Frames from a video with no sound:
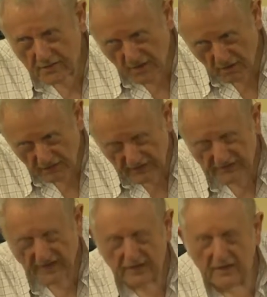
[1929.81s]
No,
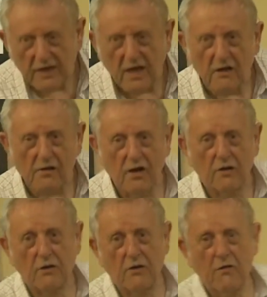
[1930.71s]
exactly, and I
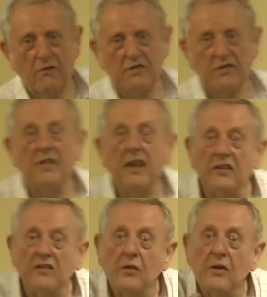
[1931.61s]
agree with you
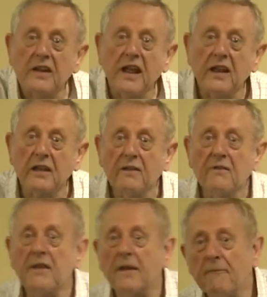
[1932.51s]
there. Sorry, darling.
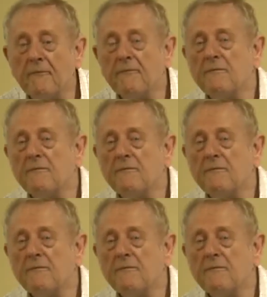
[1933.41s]
Yep.